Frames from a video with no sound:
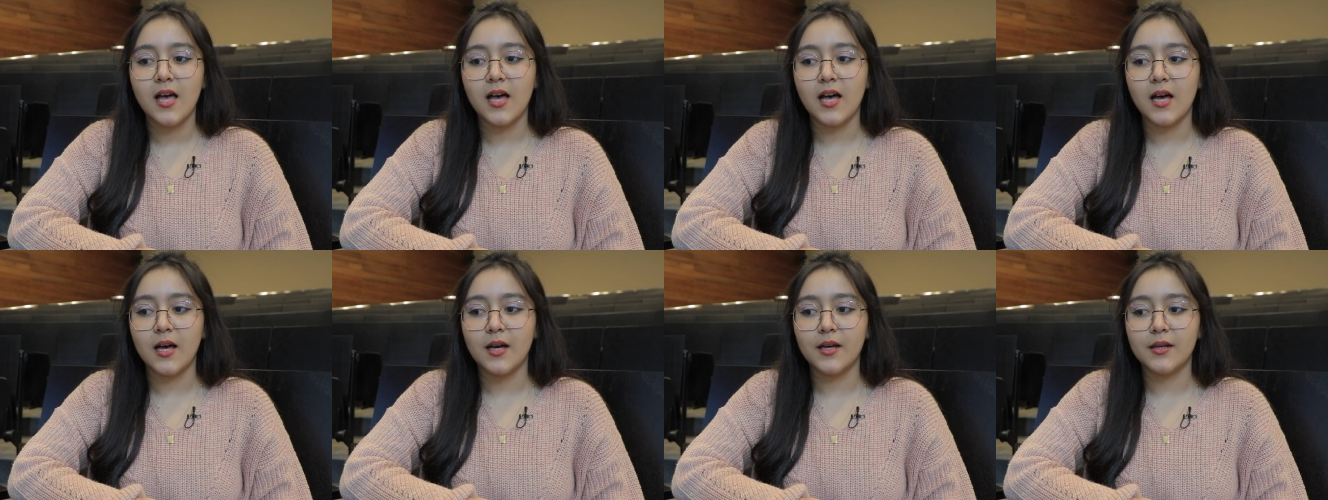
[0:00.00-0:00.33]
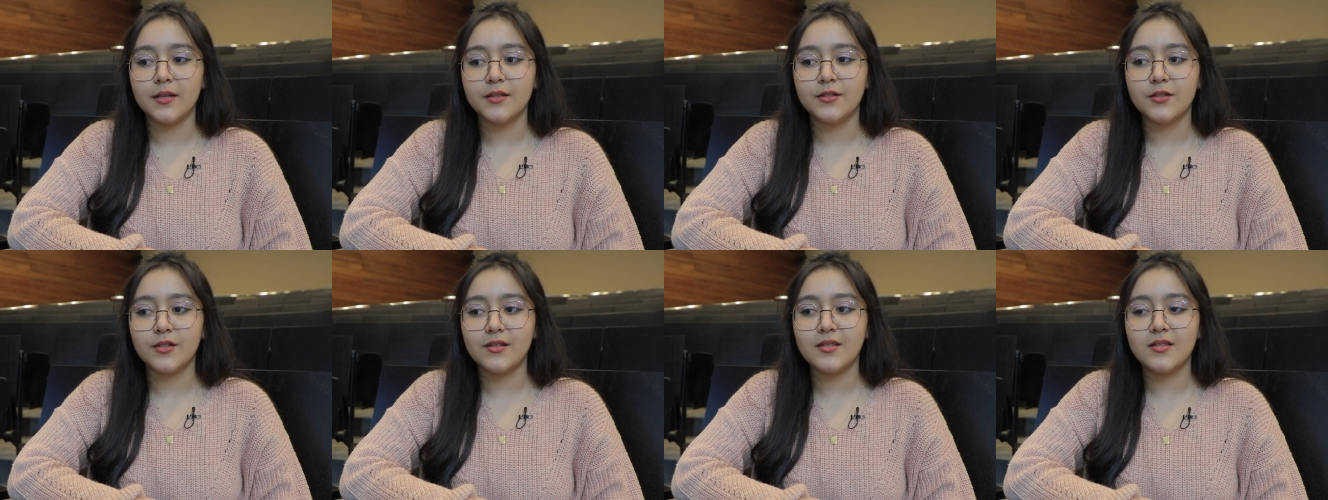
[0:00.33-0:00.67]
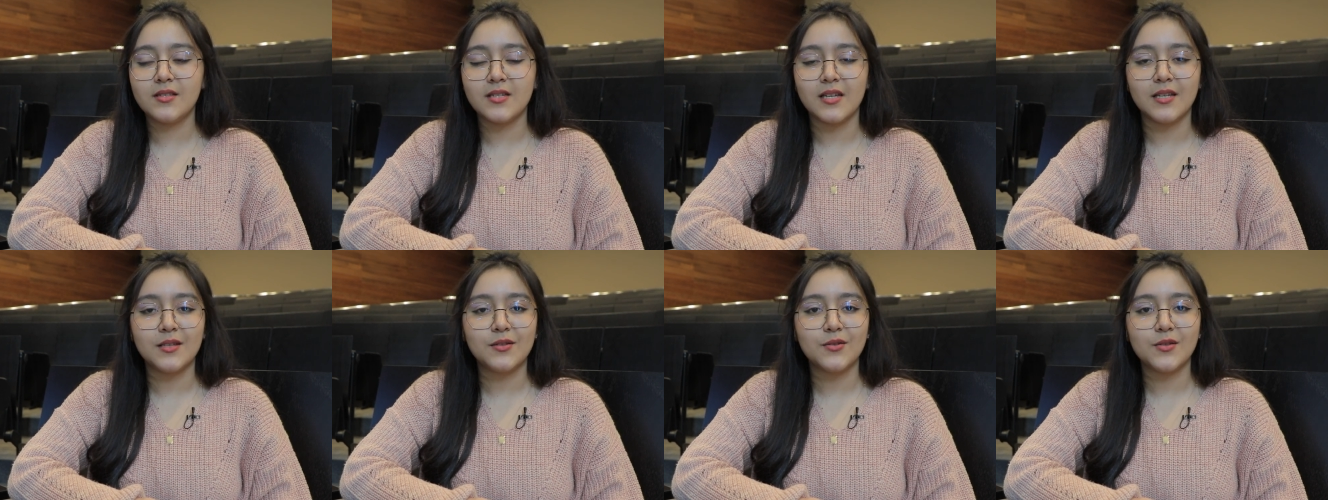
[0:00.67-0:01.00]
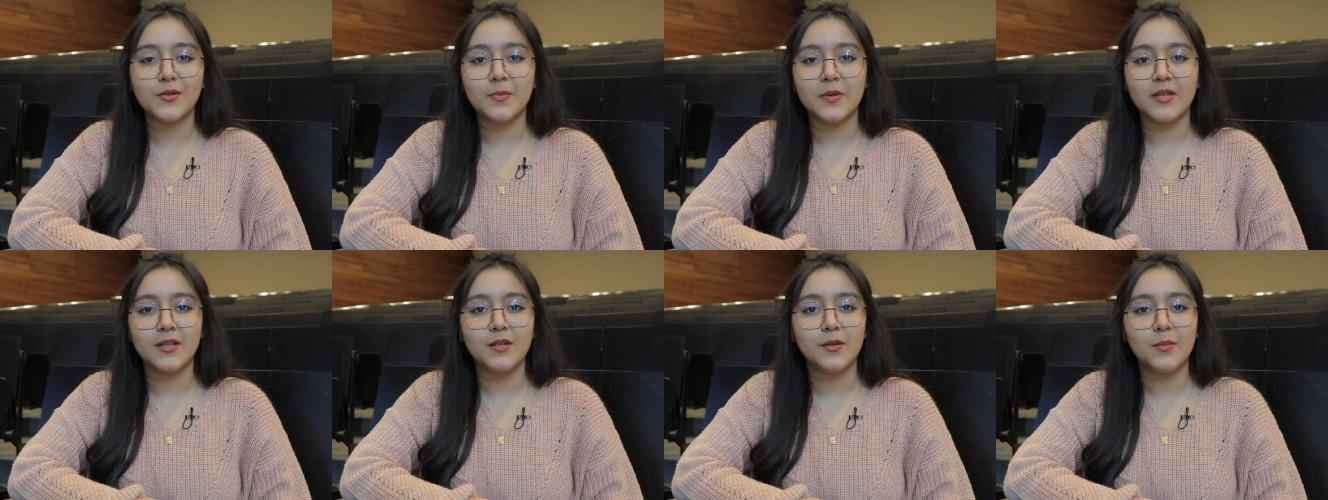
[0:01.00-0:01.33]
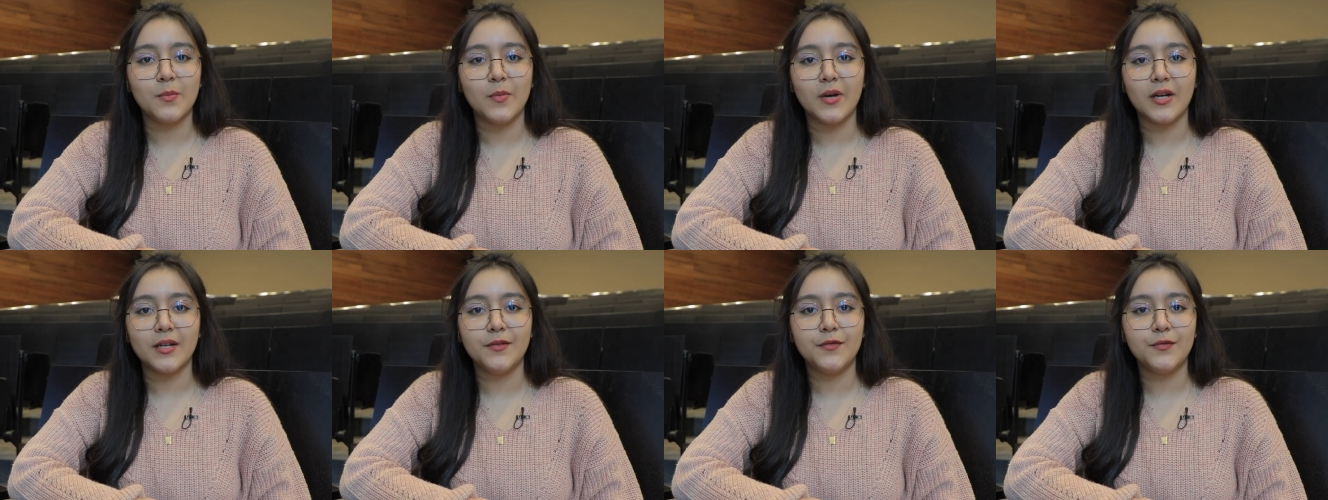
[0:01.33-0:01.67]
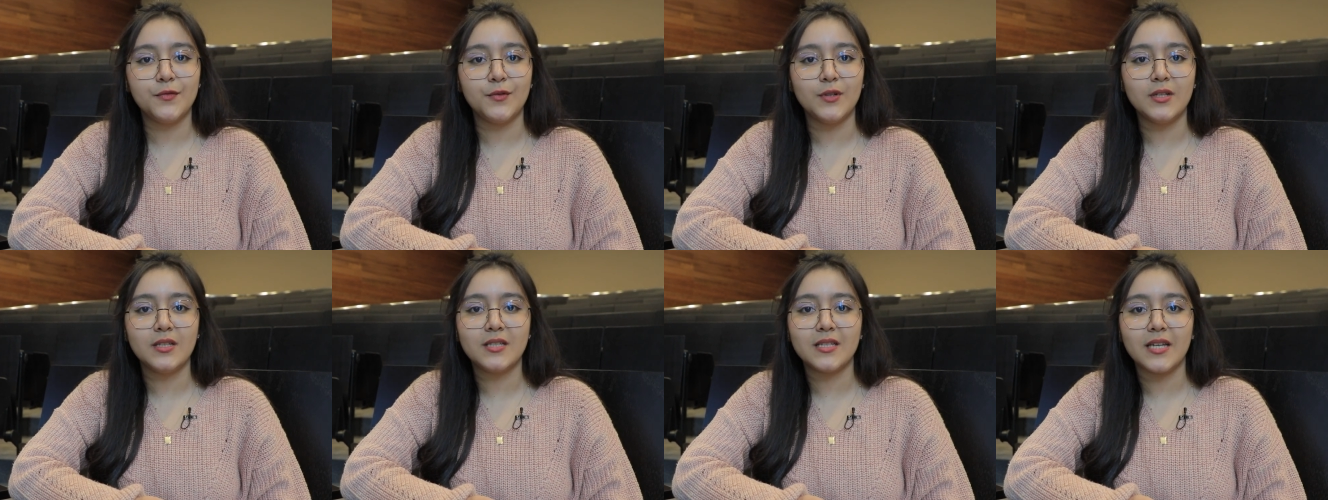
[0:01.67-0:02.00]
I just tend to spend my
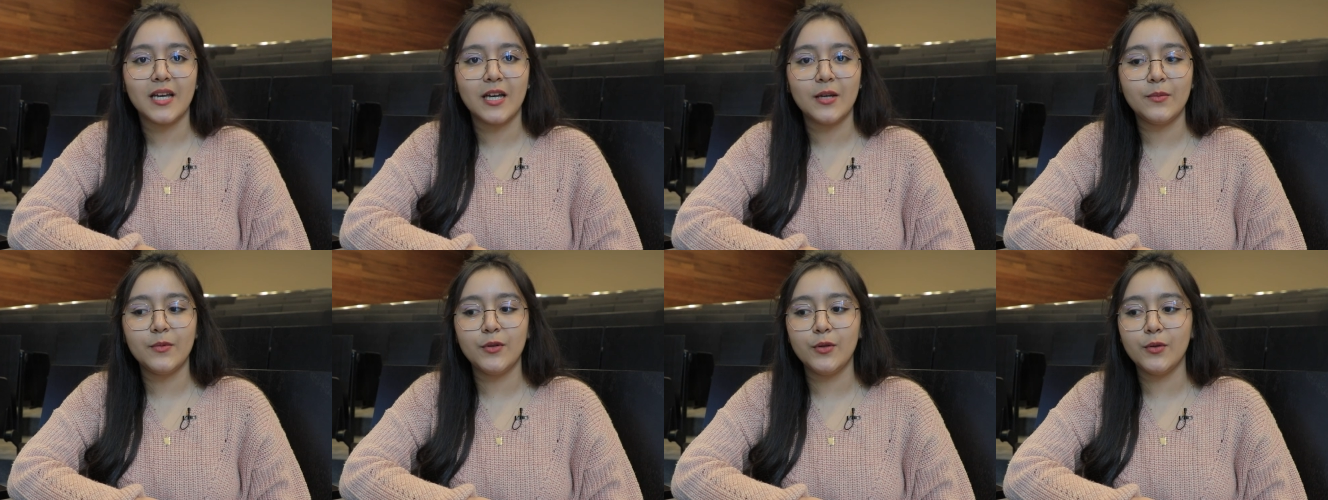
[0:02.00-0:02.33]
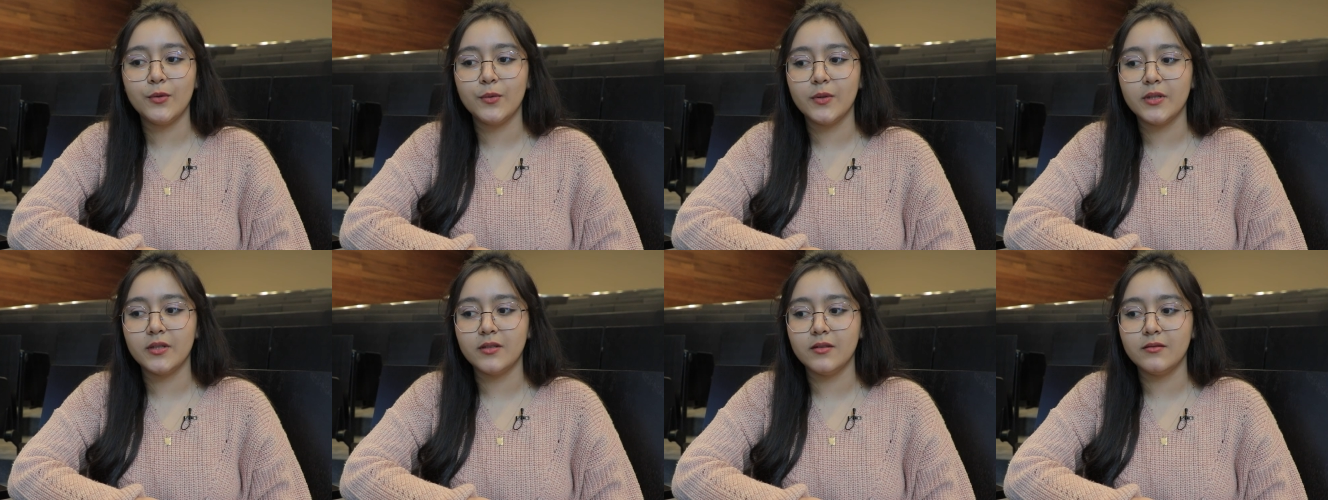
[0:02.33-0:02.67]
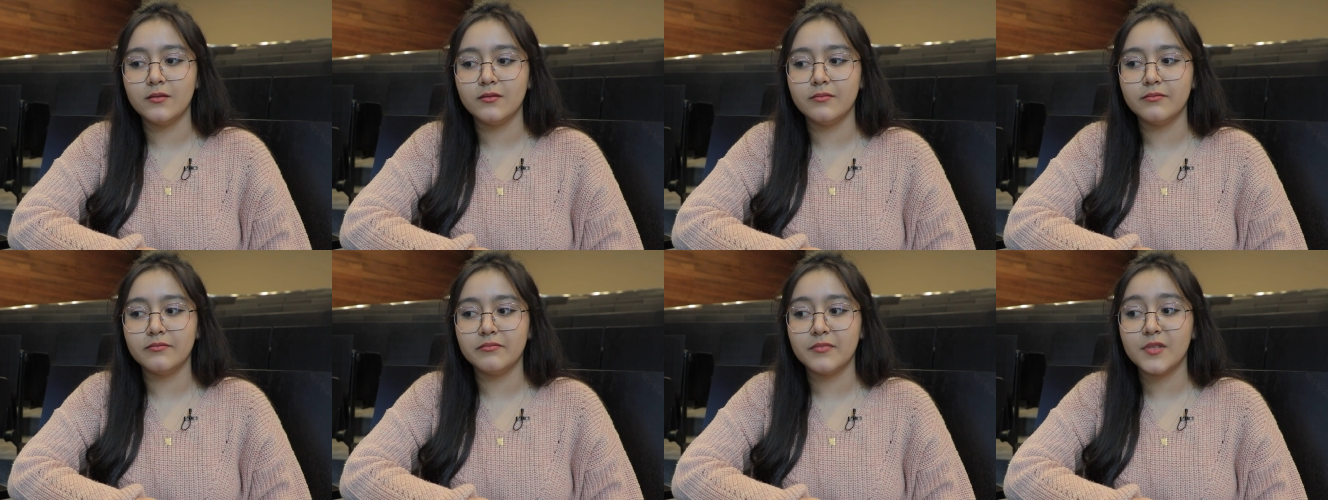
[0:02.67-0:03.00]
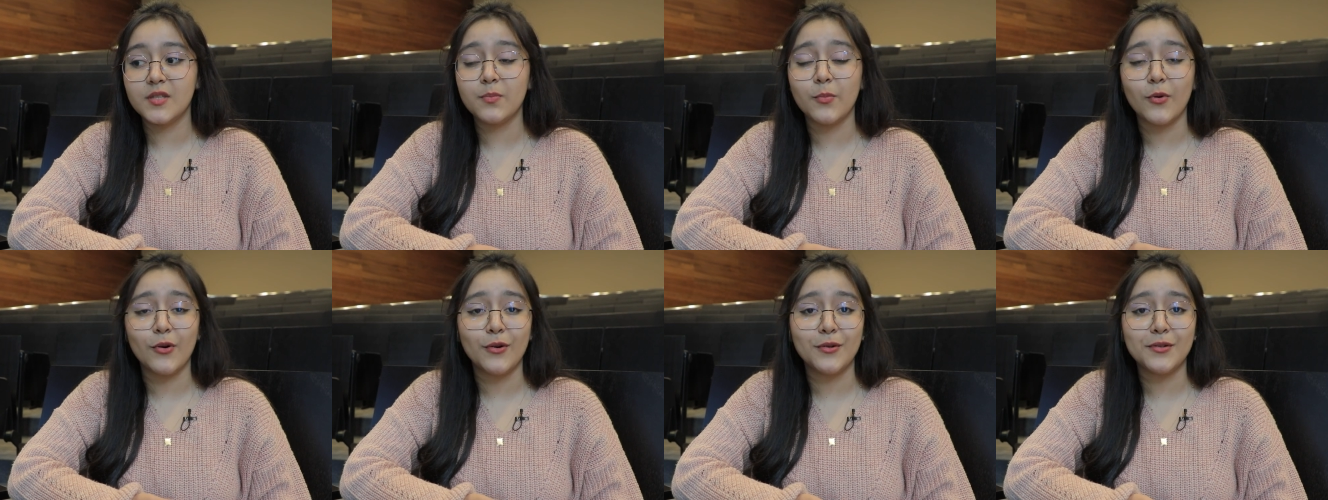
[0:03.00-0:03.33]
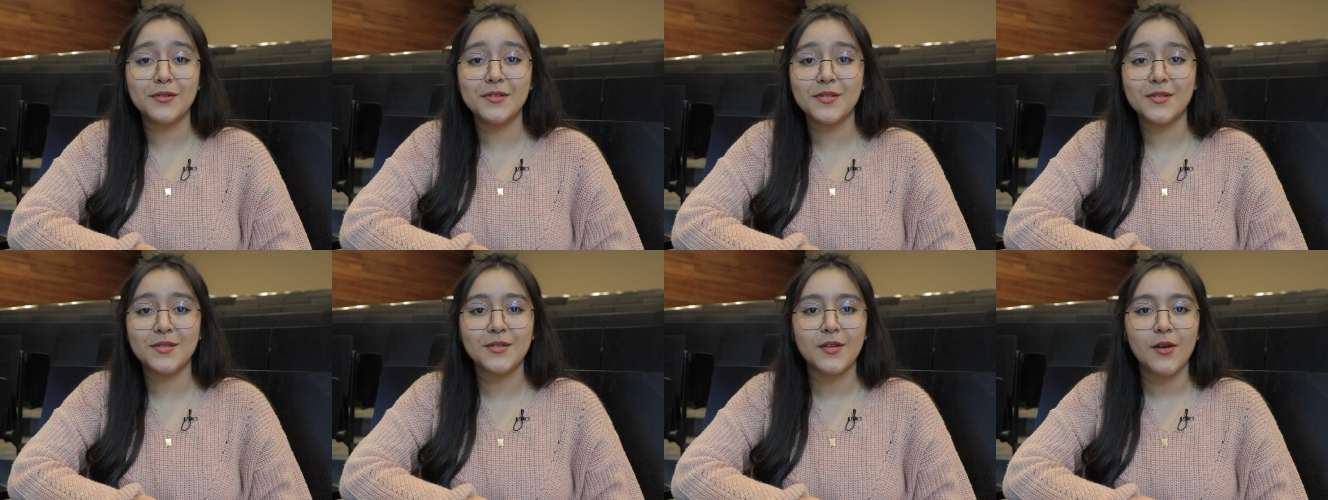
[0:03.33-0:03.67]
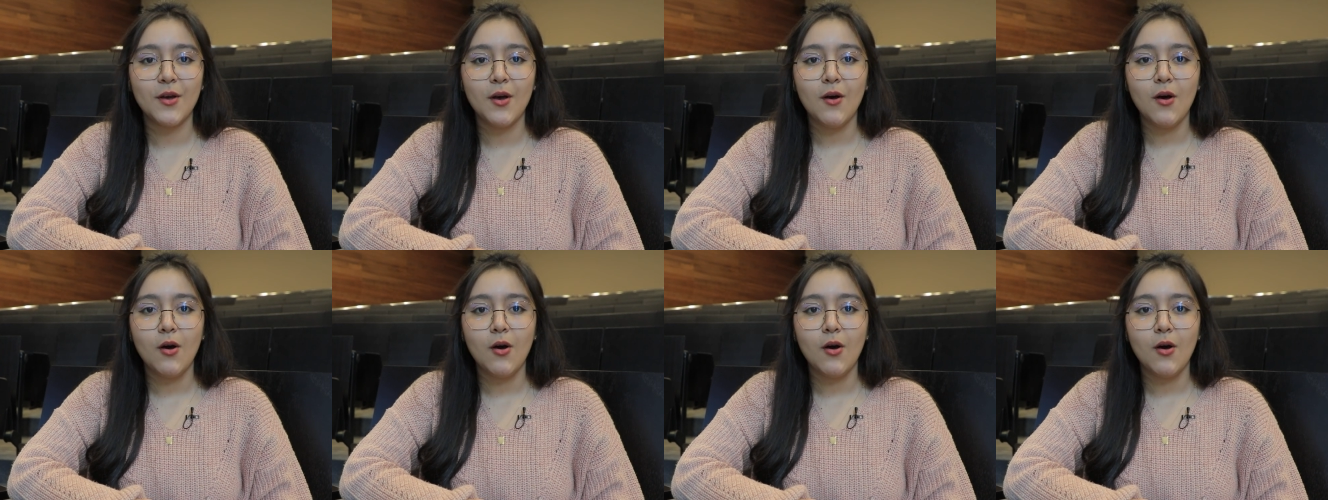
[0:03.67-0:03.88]
free time doing sports